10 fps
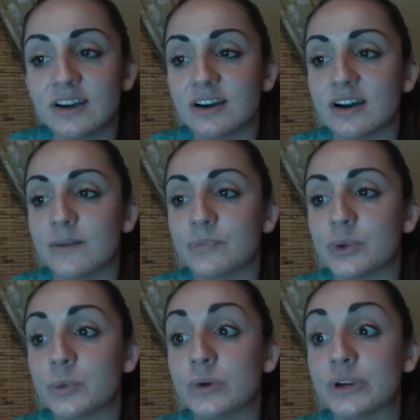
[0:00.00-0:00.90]

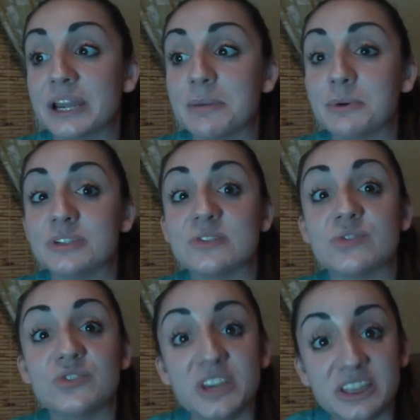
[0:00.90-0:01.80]
And we were able to
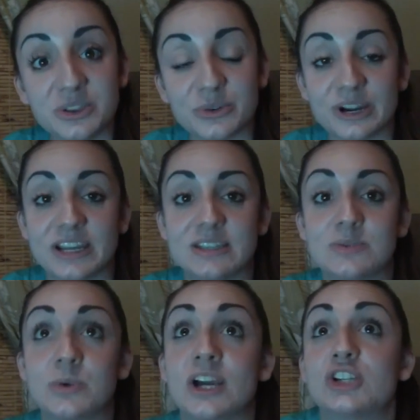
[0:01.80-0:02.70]
feed the
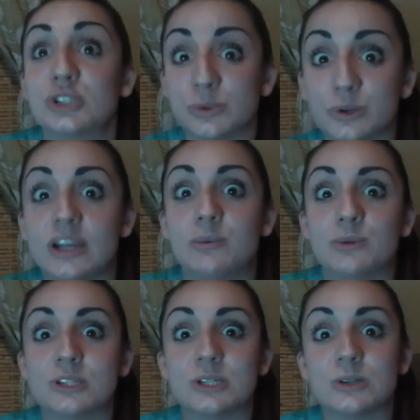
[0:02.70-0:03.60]
rays. We actually were
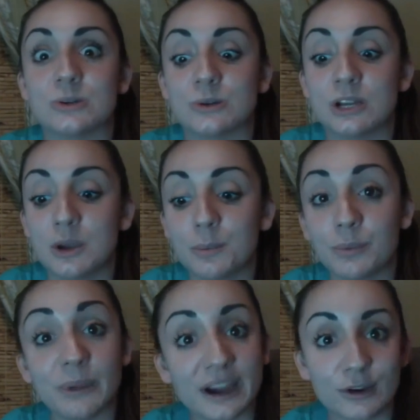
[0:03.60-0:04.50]
able to
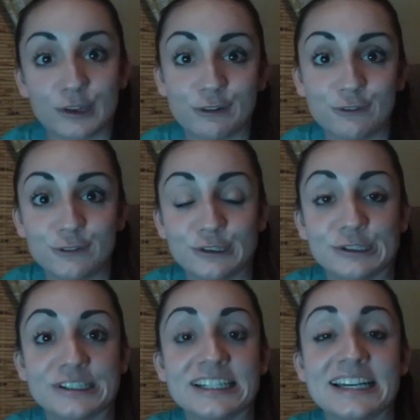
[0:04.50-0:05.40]
prepare their
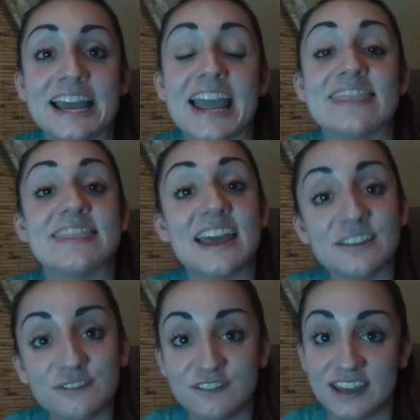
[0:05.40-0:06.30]
food and
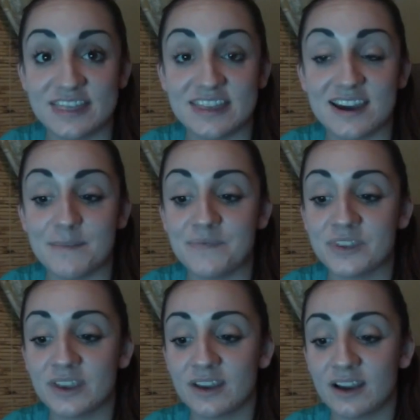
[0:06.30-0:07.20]
then feed them.
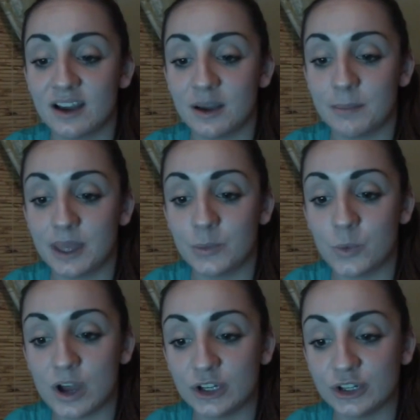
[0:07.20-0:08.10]
And
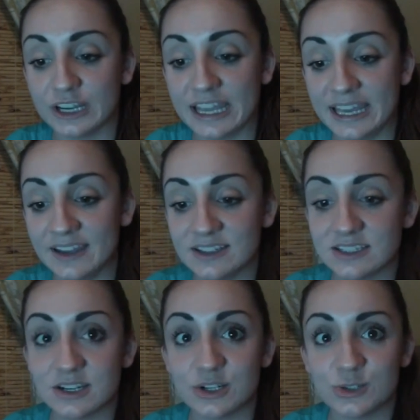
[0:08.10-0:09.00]
while your hand
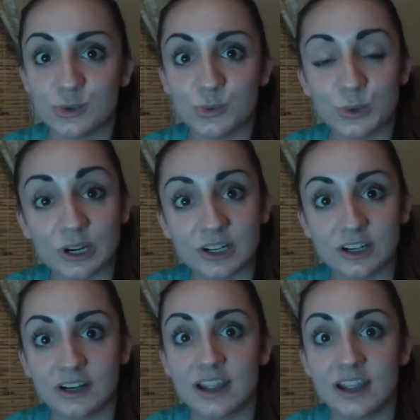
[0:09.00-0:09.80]
is under the water